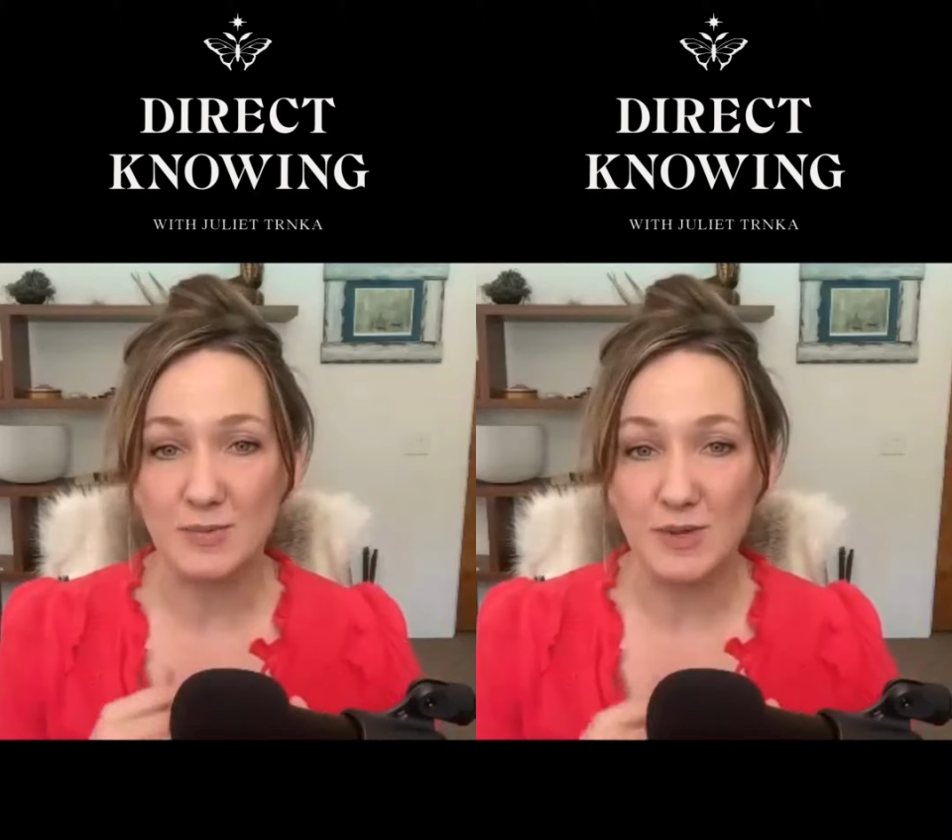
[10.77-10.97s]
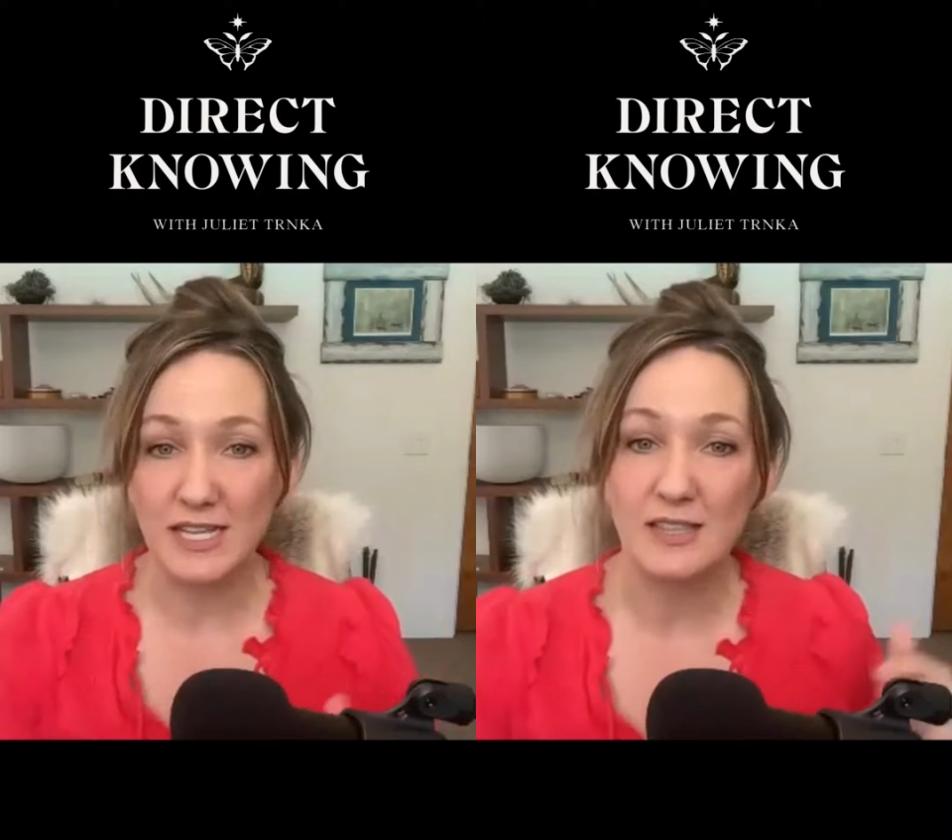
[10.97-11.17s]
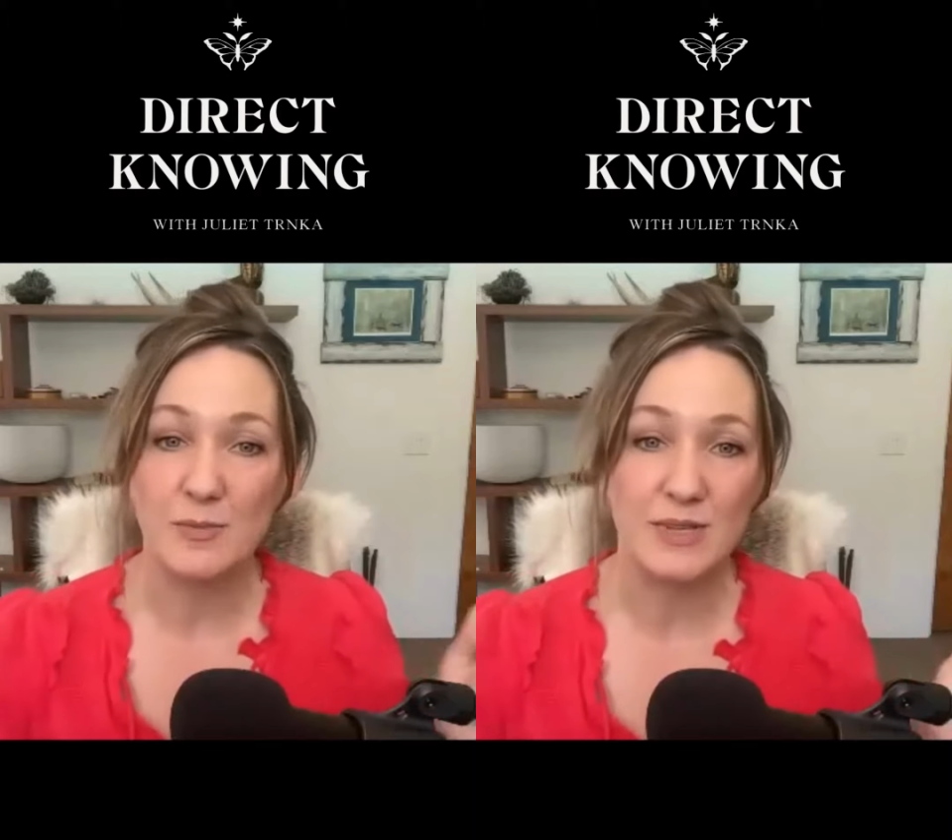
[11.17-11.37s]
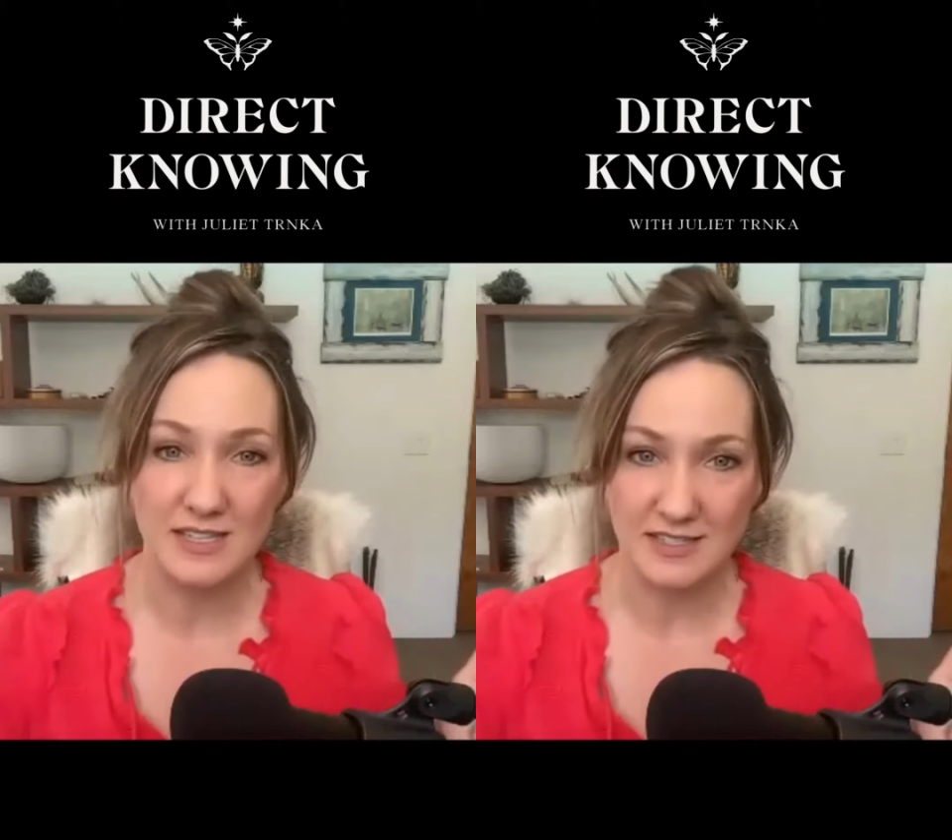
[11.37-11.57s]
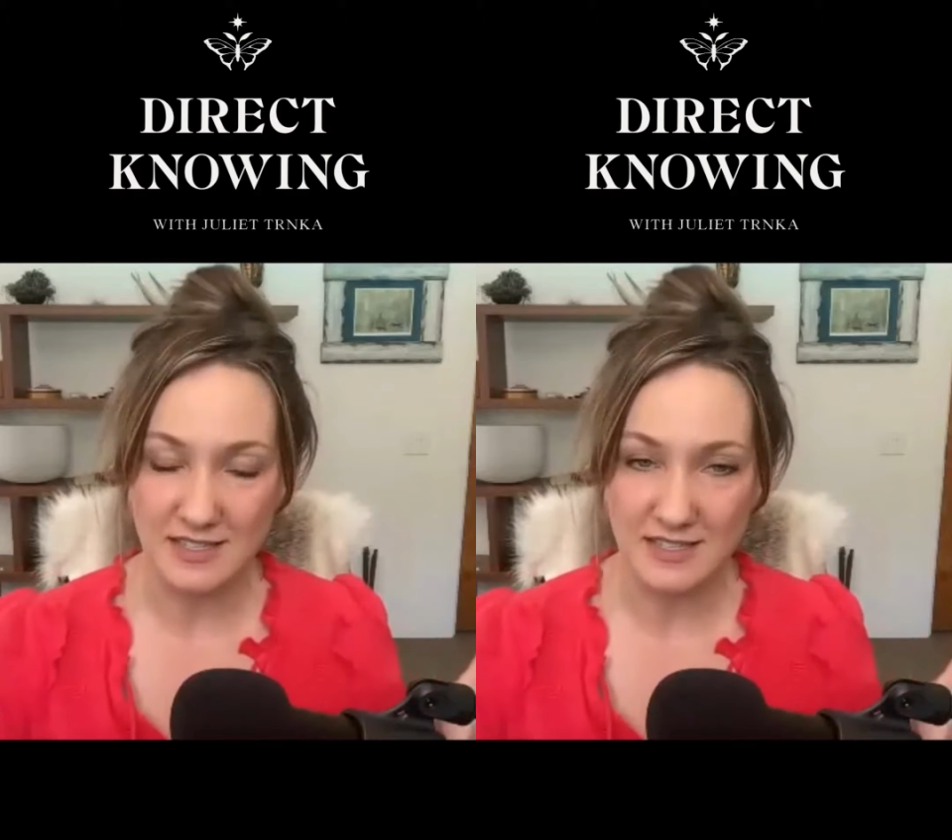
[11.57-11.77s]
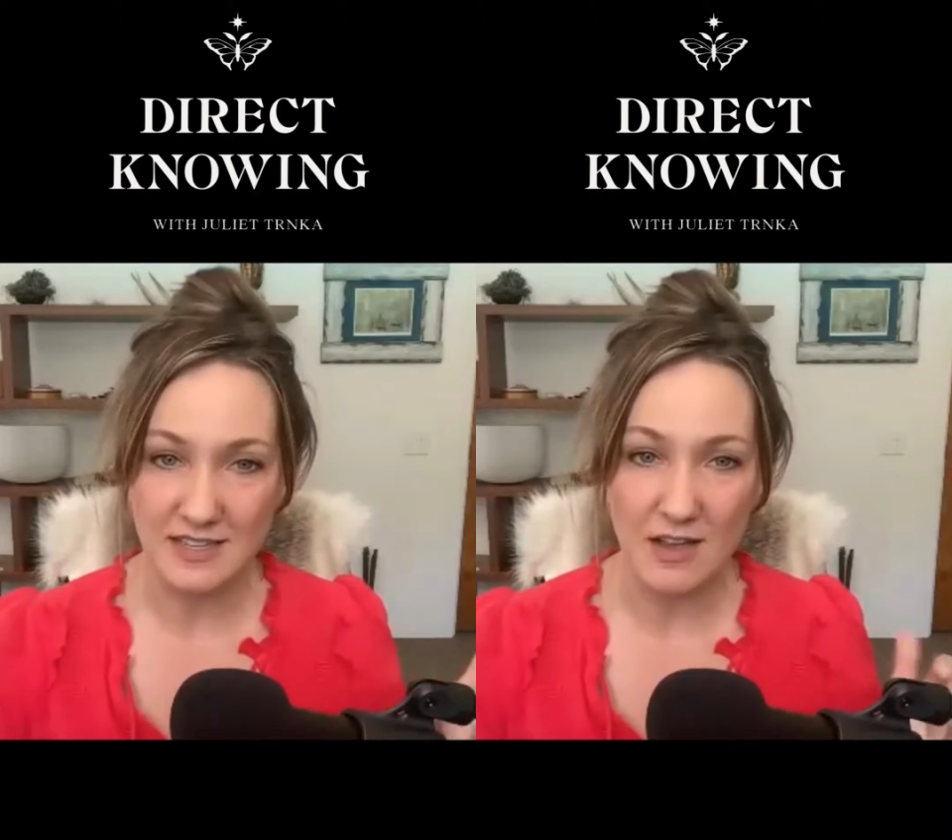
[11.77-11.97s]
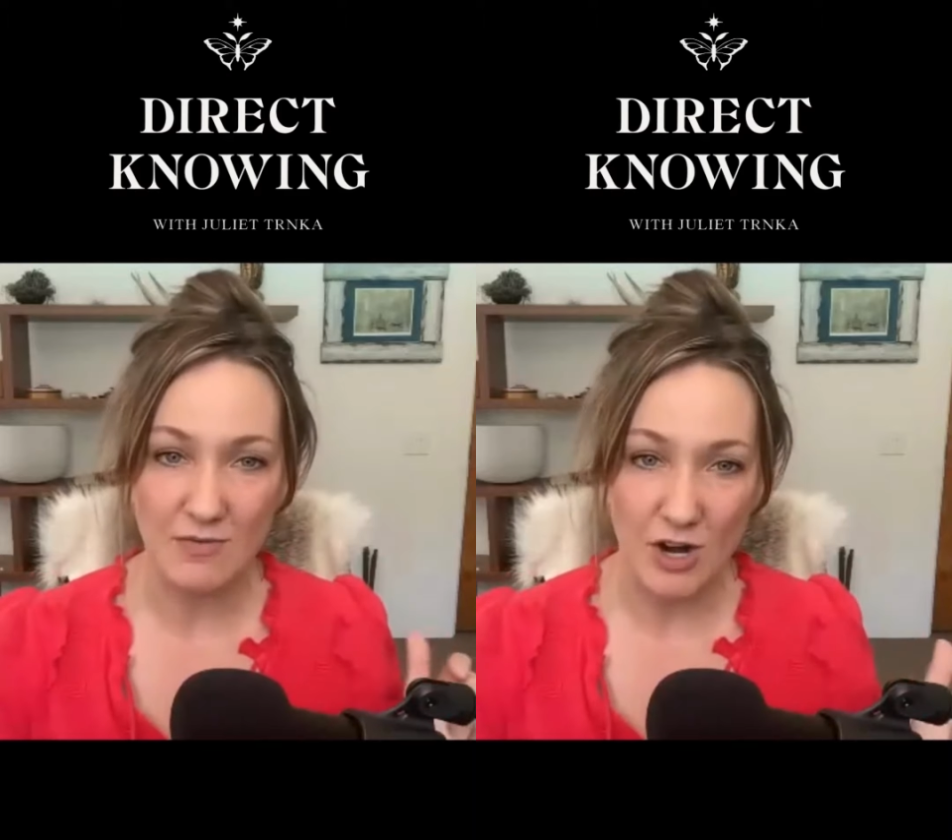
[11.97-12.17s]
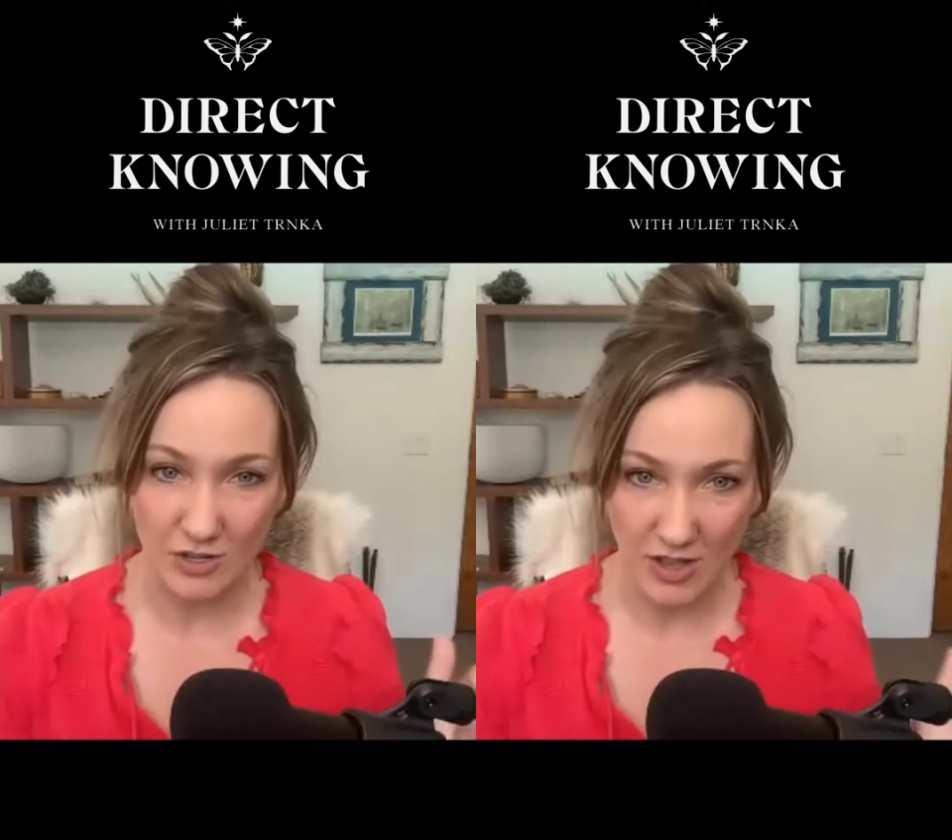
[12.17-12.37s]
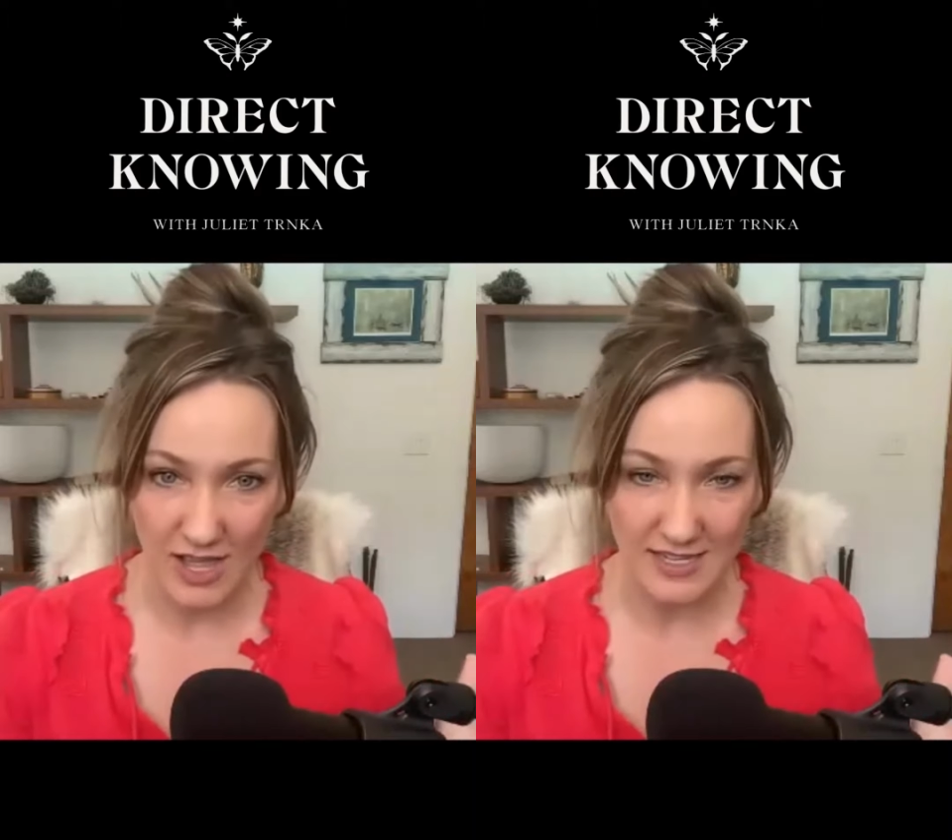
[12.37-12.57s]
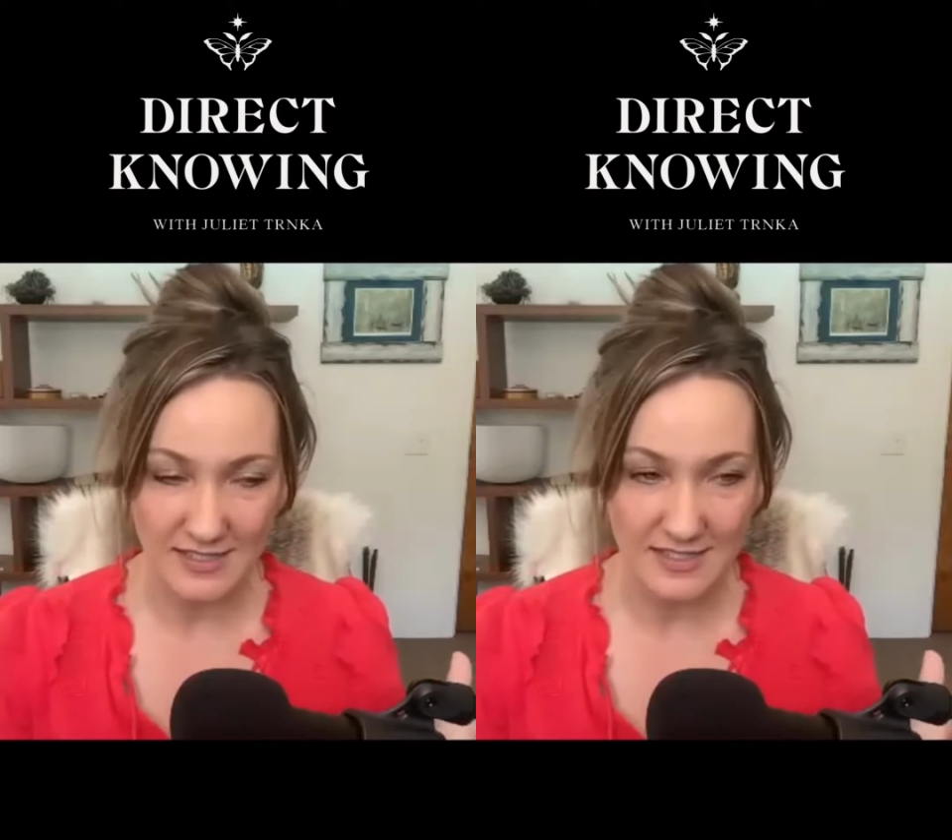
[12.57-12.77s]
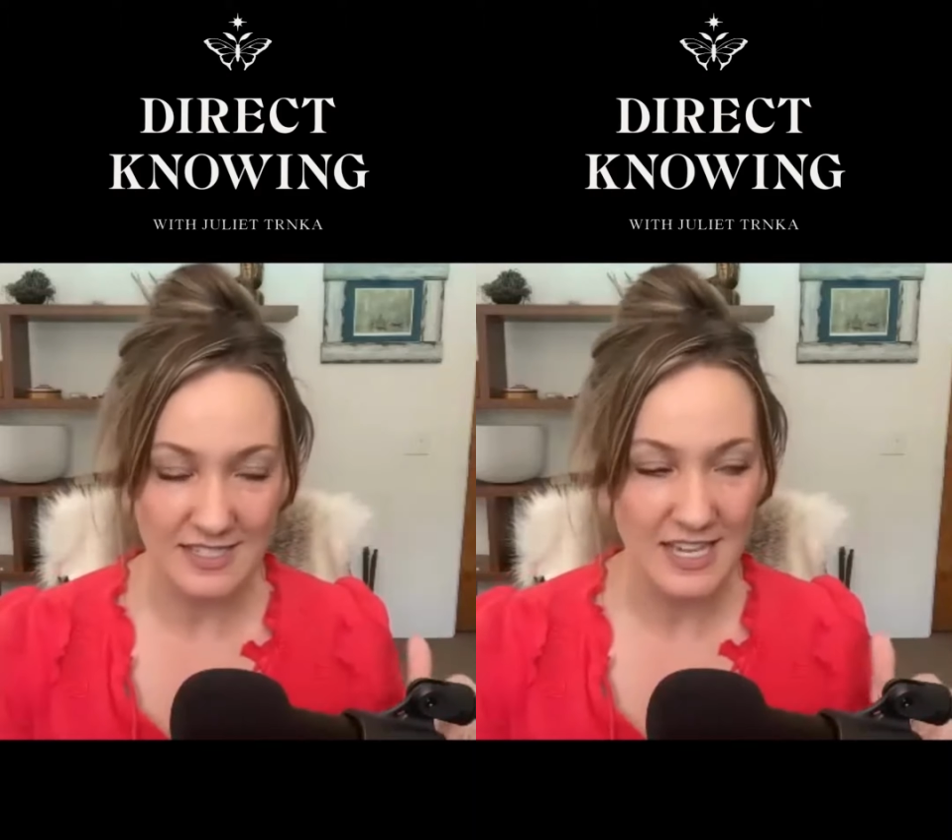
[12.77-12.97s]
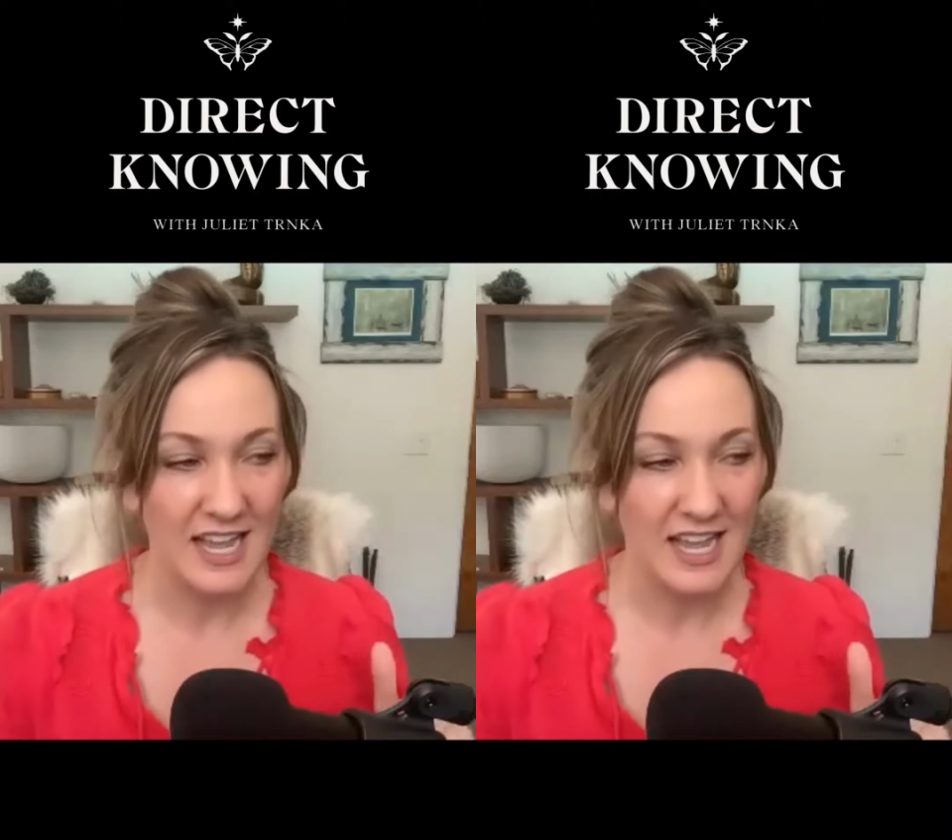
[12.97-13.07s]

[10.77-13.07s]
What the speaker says: but in the businesses of our clients.